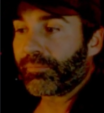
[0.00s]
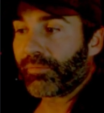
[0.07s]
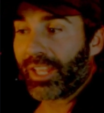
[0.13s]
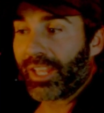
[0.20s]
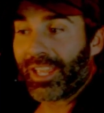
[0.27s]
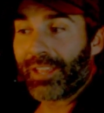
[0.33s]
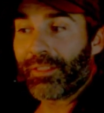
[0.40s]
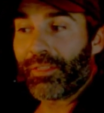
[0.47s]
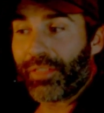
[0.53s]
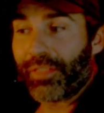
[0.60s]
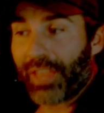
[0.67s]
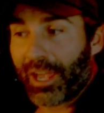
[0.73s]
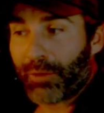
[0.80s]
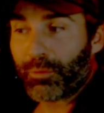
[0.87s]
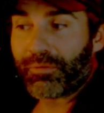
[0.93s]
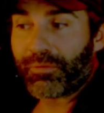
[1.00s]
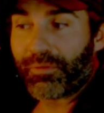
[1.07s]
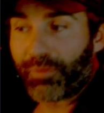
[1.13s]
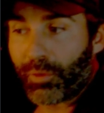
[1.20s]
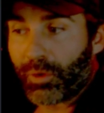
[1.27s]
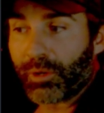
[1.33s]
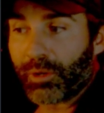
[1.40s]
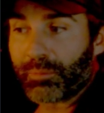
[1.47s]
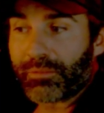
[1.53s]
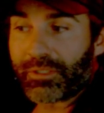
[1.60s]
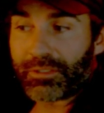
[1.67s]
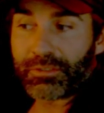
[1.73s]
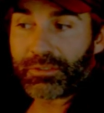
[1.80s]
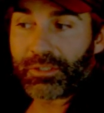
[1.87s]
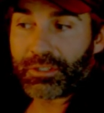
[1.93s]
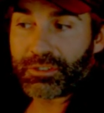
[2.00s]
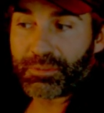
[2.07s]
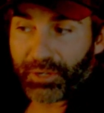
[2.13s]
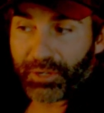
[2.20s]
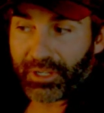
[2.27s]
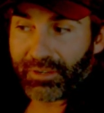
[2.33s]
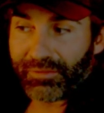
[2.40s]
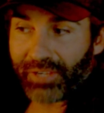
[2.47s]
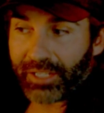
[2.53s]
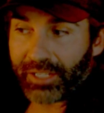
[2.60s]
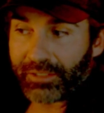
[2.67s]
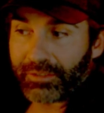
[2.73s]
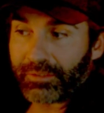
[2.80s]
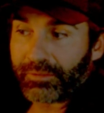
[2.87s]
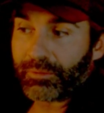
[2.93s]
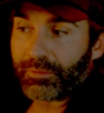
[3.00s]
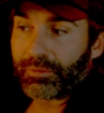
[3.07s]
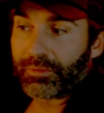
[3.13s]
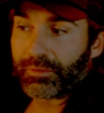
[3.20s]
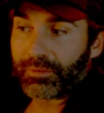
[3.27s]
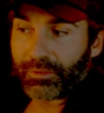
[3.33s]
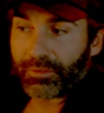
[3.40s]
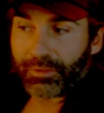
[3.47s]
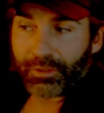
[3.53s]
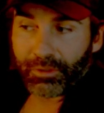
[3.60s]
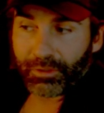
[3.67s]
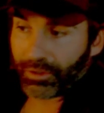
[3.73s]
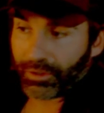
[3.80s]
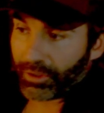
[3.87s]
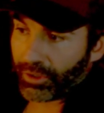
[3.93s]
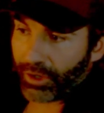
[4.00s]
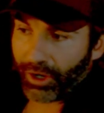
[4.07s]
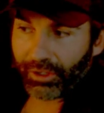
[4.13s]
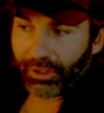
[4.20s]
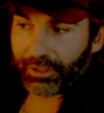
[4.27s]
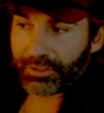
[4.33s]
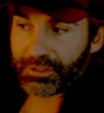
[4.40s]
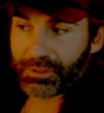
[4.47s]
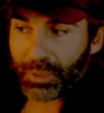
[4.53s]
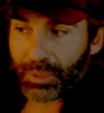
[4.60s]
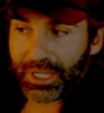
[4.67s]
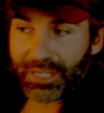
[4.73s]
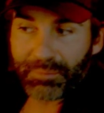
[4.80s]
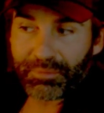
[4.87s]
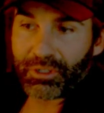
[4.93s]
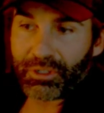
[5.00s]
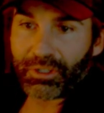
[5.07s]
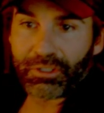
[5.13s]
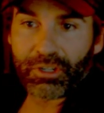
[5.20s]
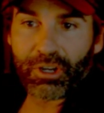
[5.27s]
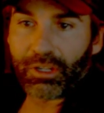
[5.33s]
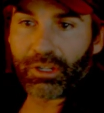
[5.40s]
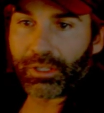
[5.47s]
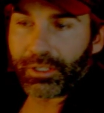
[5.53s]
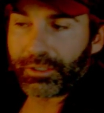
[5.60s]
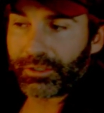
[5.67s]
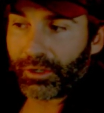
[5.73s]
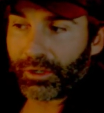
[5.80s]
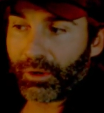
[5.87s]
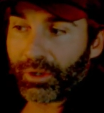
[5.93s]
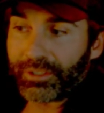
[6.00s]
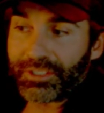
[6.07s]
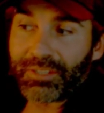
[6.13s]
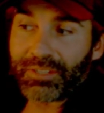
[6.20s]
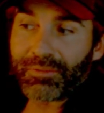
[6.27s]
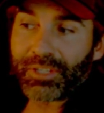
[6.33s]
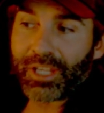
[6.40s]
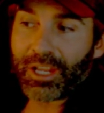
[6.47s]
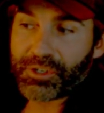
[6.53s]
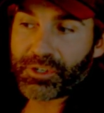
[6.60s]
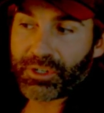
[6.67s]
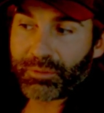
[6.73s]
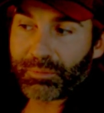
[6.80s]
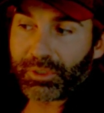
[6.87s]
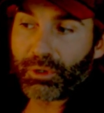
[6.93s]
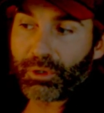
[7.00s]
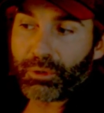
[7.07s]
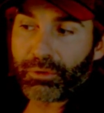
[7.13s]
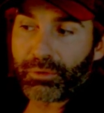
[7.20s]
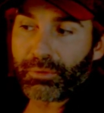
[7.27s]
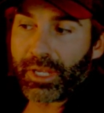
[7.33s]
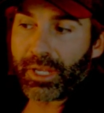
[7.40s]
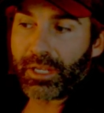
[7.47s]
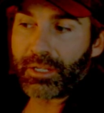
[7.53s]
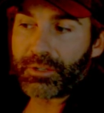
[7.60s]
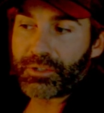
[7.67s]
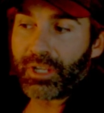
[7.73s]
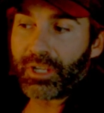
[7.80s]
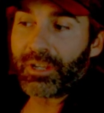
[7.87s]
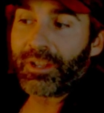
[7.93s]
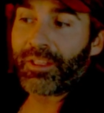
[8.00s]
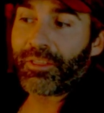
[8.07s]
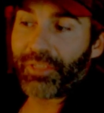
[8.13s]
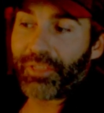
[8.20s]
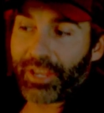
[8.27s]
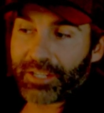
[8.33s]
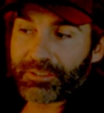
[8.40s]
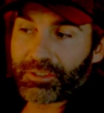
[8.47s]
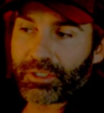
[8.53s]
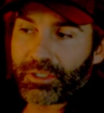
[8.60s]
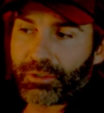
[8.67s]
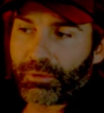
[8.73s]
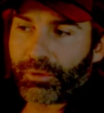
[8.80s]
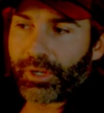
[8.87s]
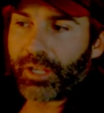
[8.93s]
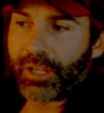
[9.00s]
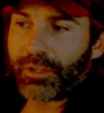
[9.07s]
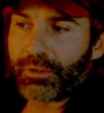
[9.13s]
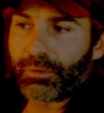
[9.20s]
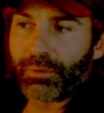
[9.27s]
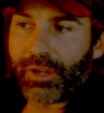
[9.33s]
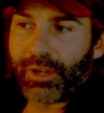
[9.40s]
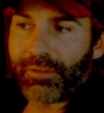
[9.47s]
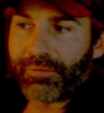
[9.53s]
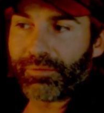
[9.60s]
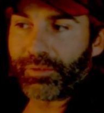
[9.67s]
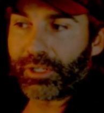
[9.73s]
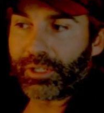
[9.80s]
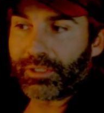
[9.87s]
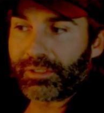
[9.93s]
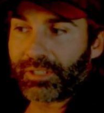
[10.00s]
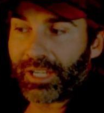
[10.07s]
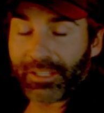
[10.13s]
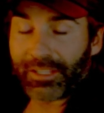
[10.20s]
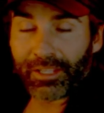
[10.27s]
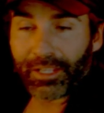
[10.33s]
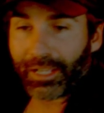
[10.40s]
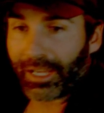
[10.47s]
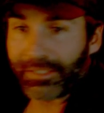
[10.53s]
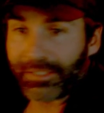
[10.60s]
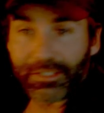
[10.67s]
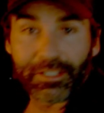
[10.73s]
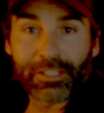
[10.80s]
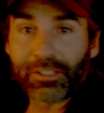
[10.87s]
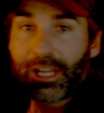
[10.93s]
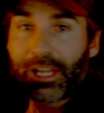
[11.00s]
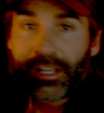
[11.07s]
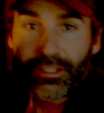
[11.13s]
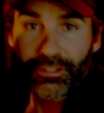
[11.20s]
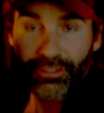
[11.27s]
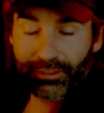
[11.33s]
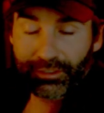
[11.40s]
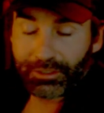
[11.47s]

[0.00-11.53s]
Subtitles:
And that would form the spring event. You could call it a sweep, you could call it a deviation below the range. That's going to create your right foot idealized.